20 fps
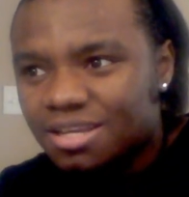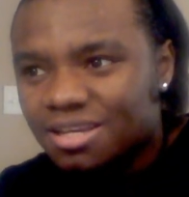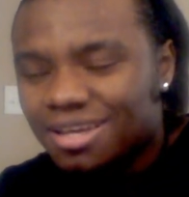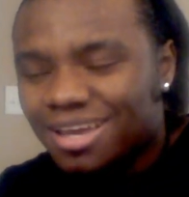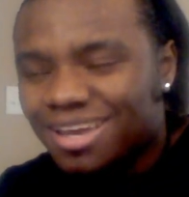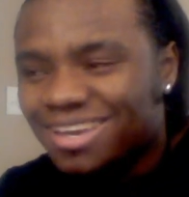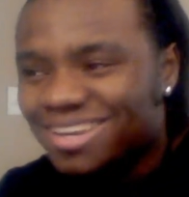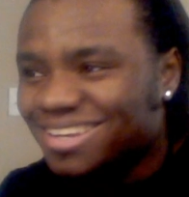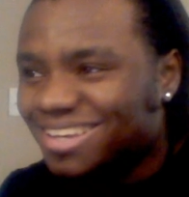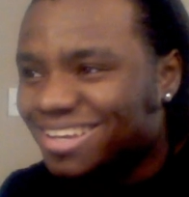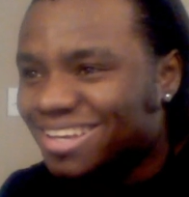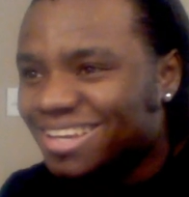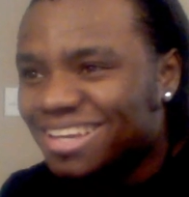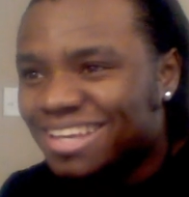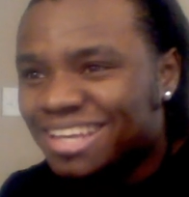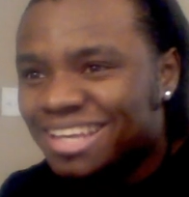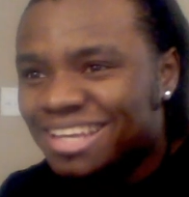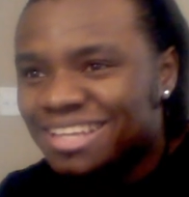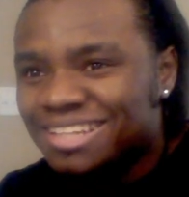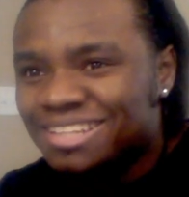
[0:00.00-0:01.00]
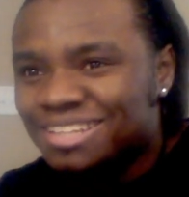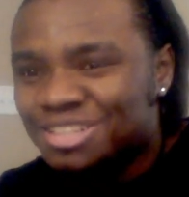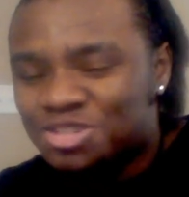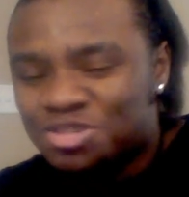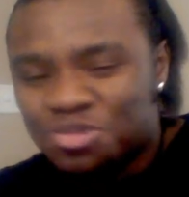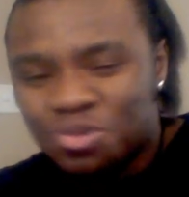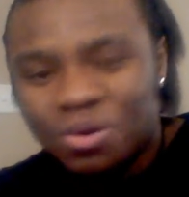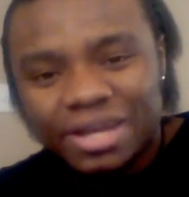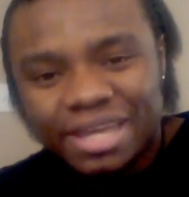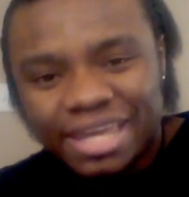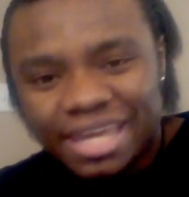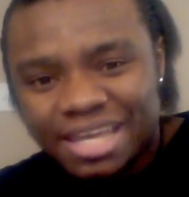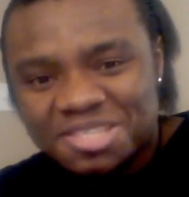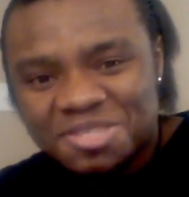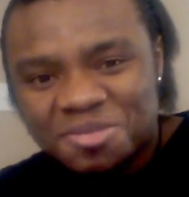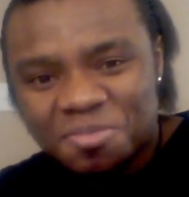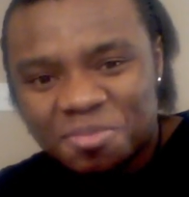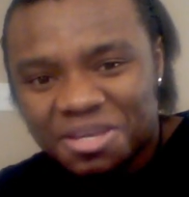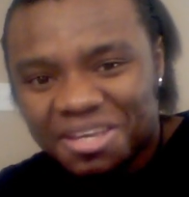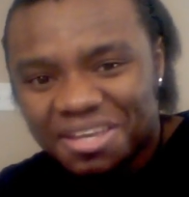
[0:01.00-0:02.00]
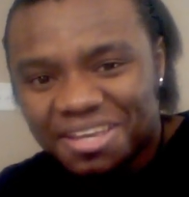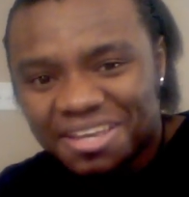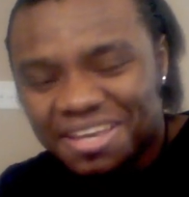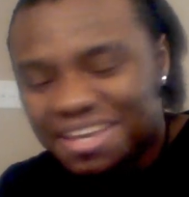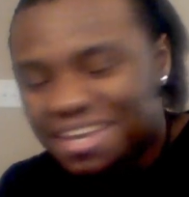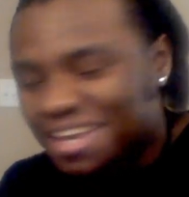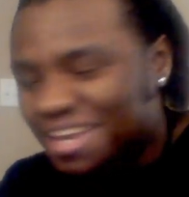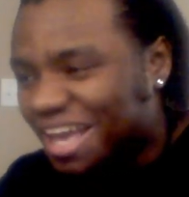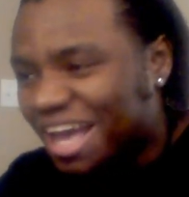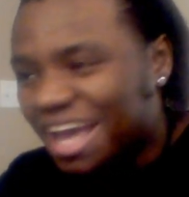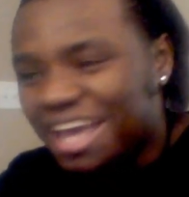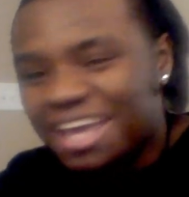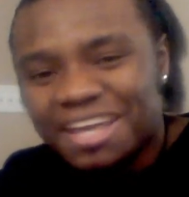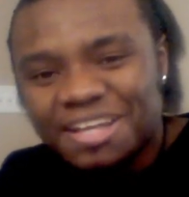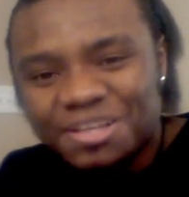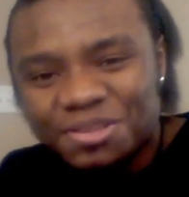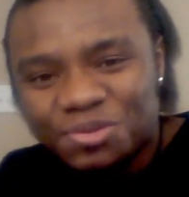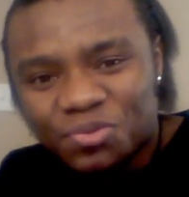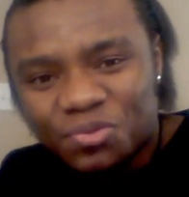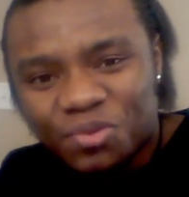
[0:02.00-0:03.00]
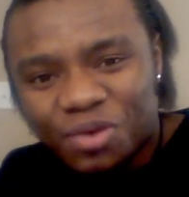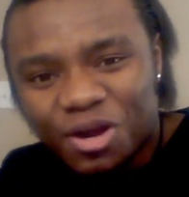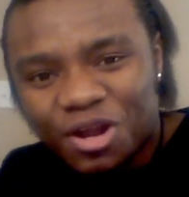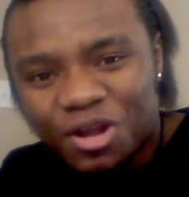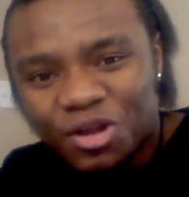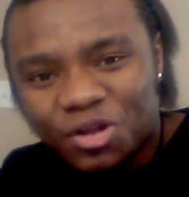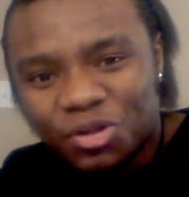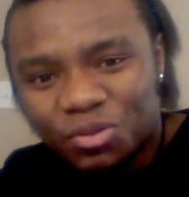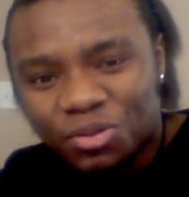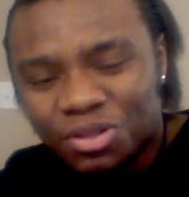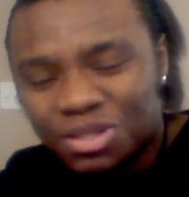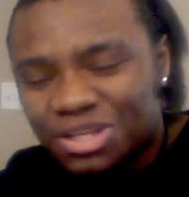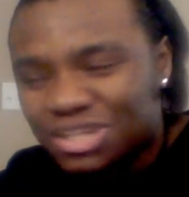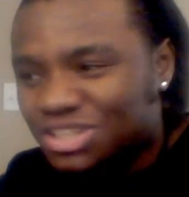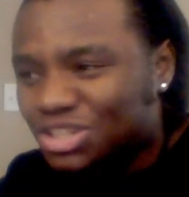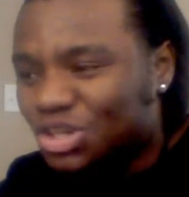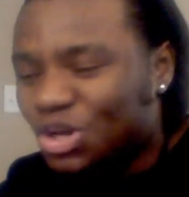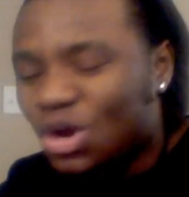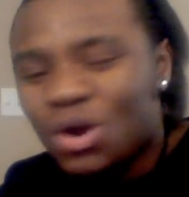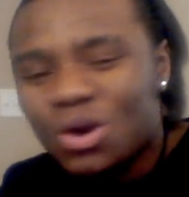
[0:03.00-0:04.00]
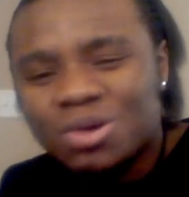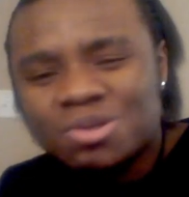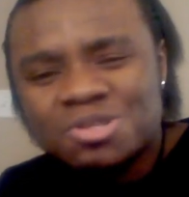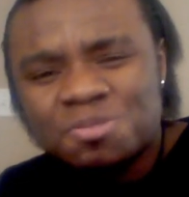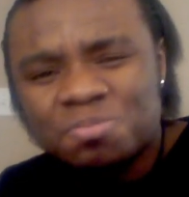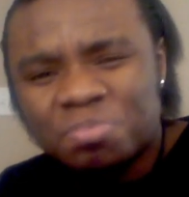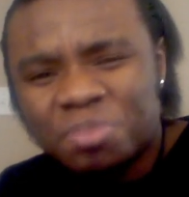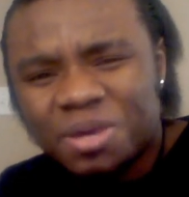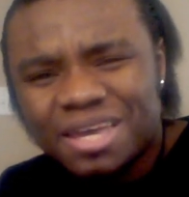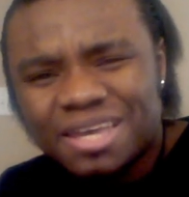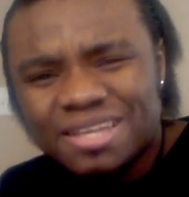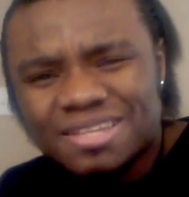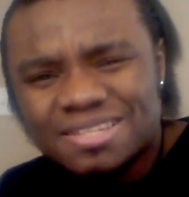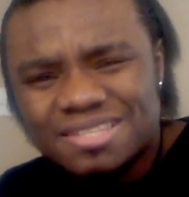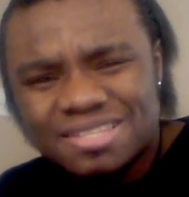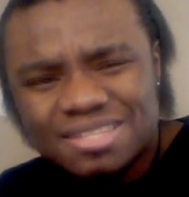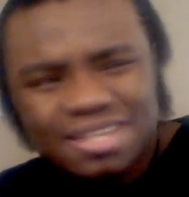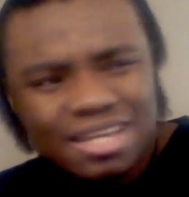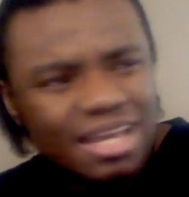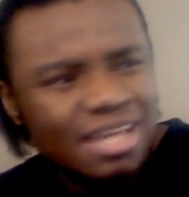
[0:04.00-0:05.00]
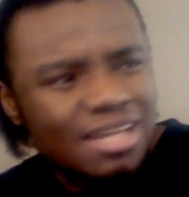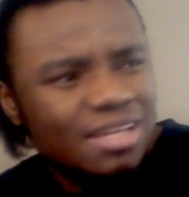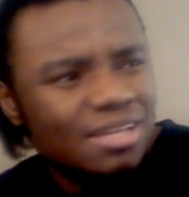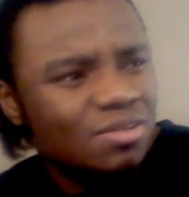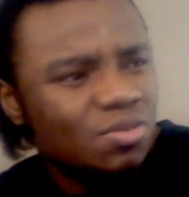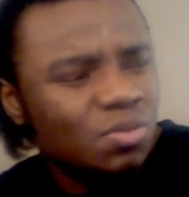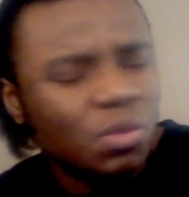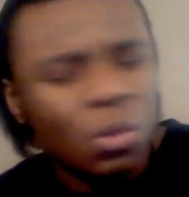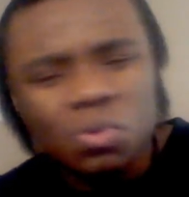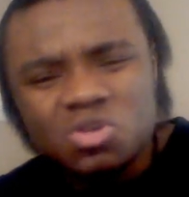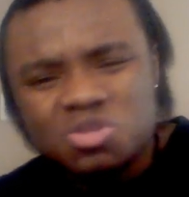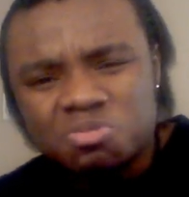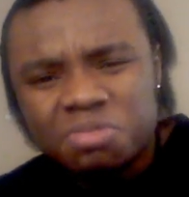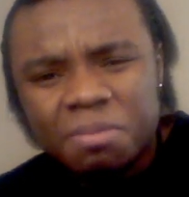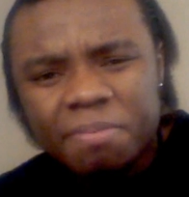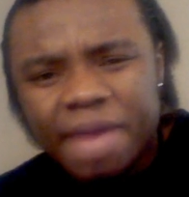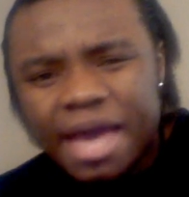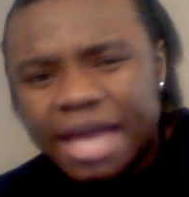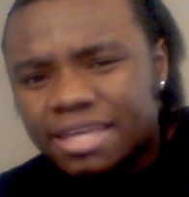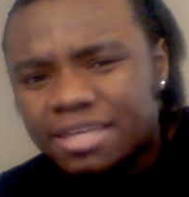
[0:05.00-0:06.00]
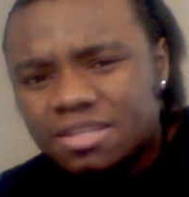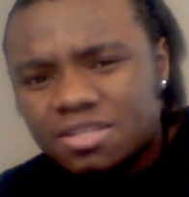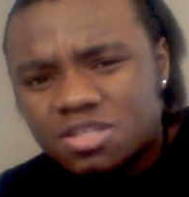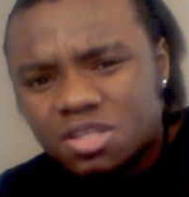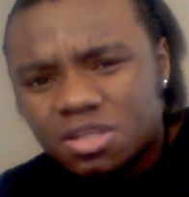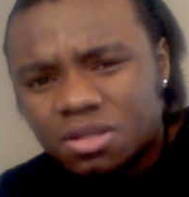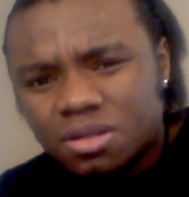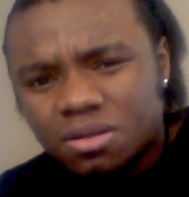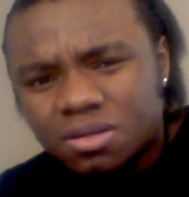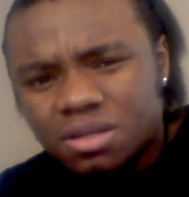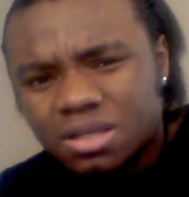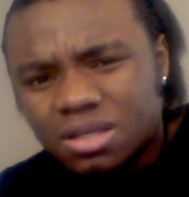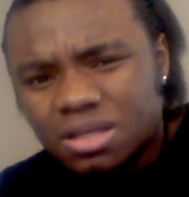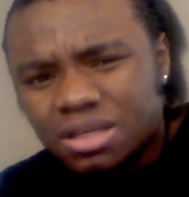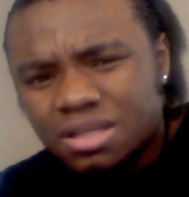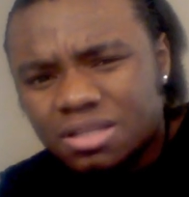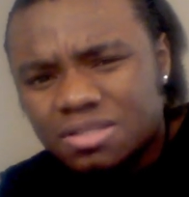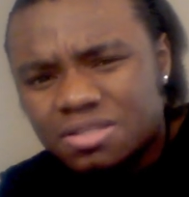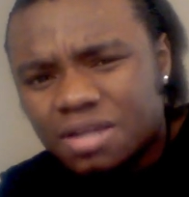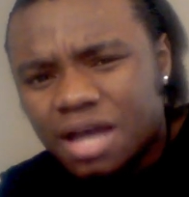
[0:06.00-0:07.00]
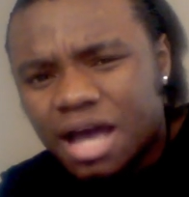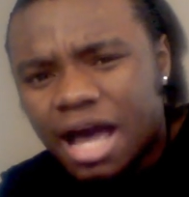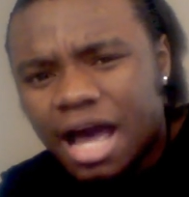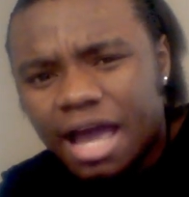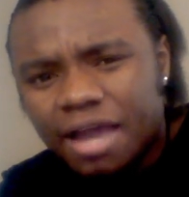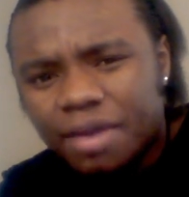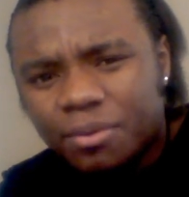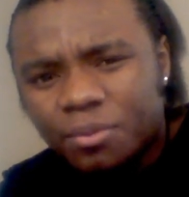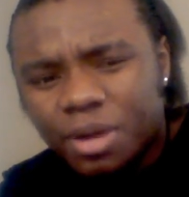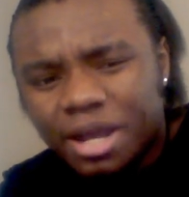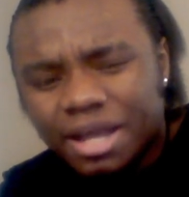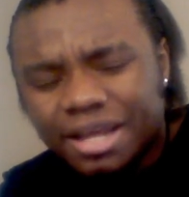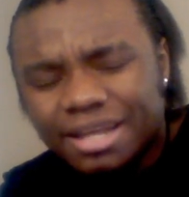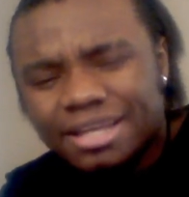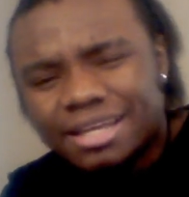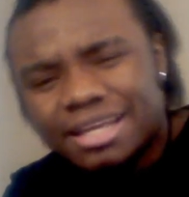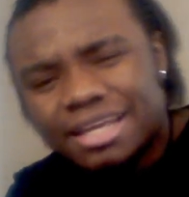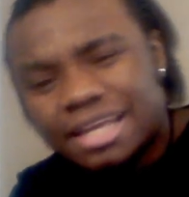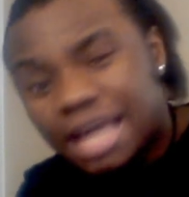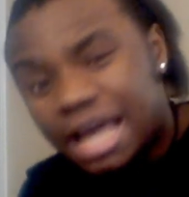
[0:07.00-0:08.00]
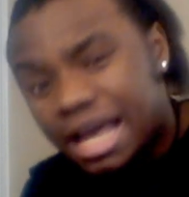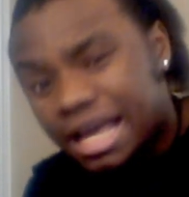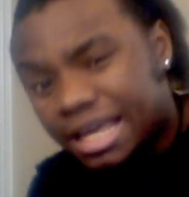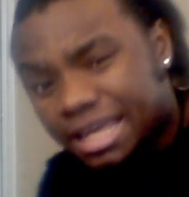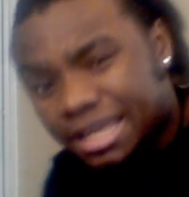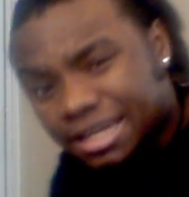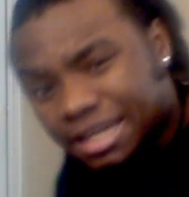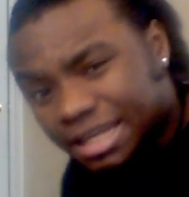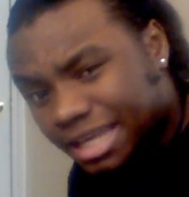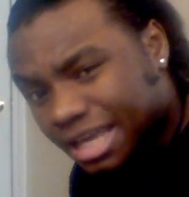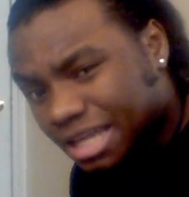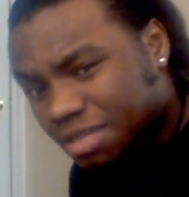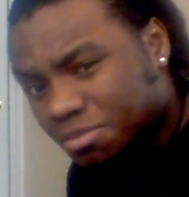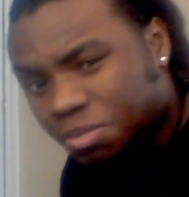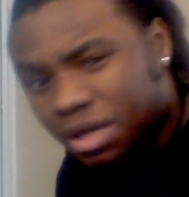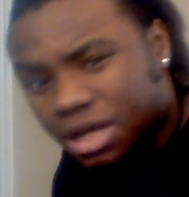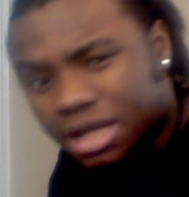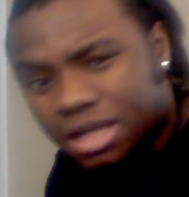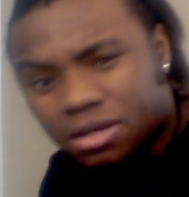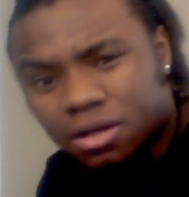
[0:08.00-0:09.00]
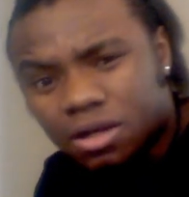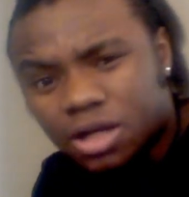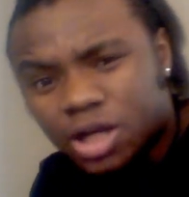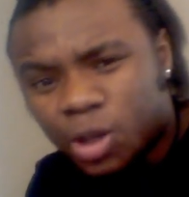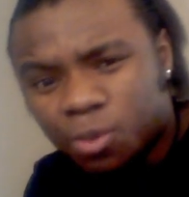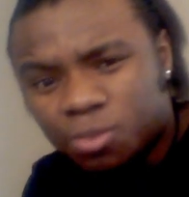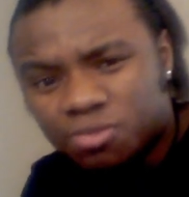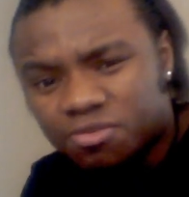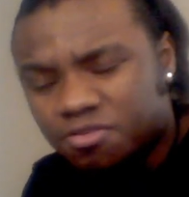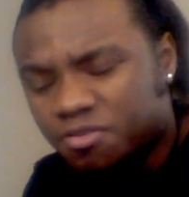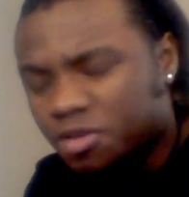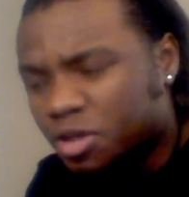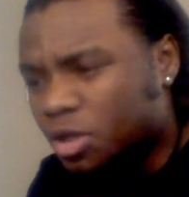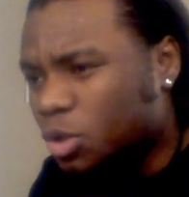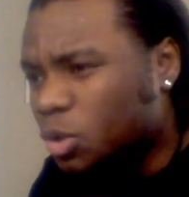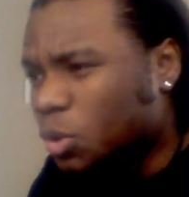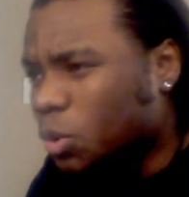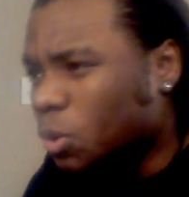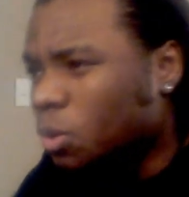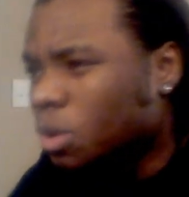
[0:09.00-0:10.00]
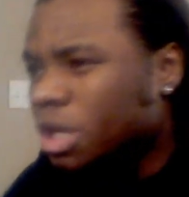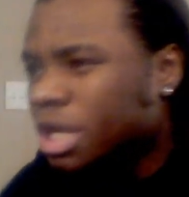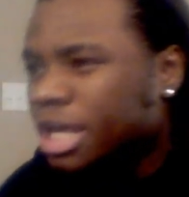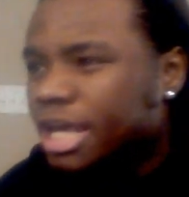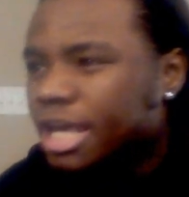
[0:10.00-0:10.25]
the truck hits me, I hit the rail, the car spins, throws me back into the into the highway, got hit again by an oncoming vehicle.